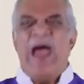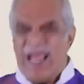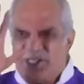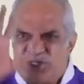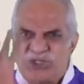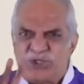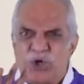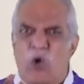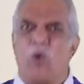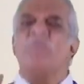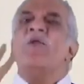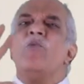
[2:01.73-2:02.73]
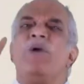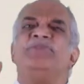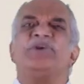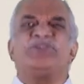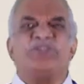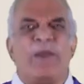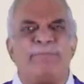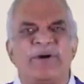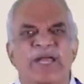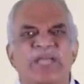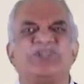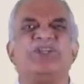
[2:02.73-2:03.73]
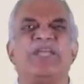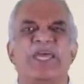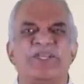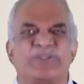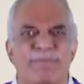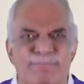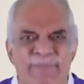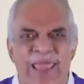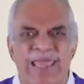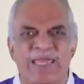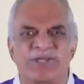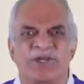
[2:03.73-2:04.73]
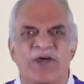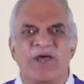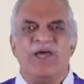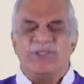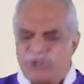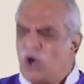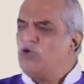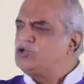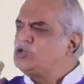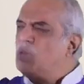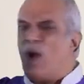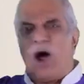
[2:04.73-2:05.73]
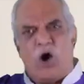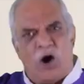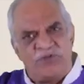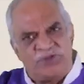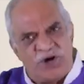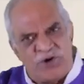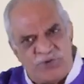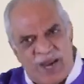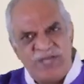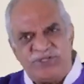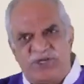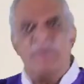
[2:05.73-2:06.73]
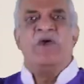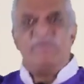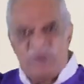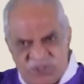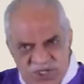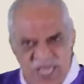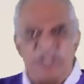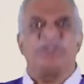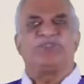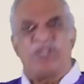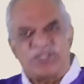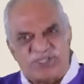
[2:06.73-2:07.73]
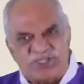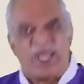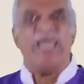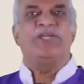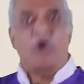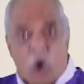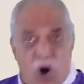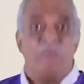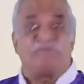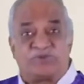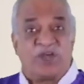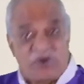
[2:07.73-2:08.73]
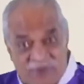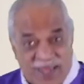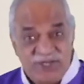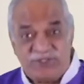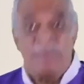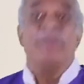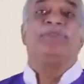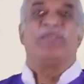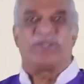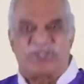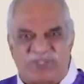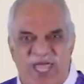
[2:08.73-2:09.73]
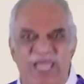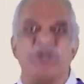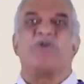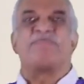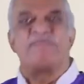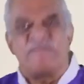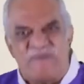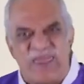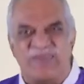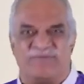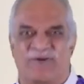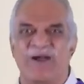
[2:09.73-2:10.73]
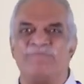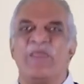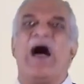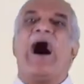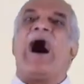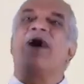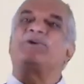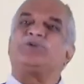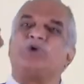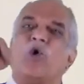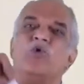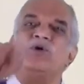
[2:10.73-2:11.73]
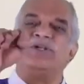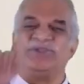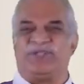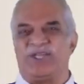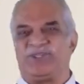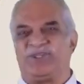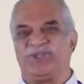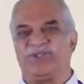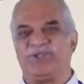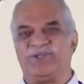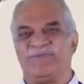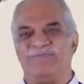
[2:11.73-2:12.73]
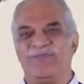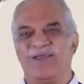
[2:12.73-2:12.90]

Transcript: And so, when the separation is made, those who are on the right, which is the side of the right, the side of favor, are told this.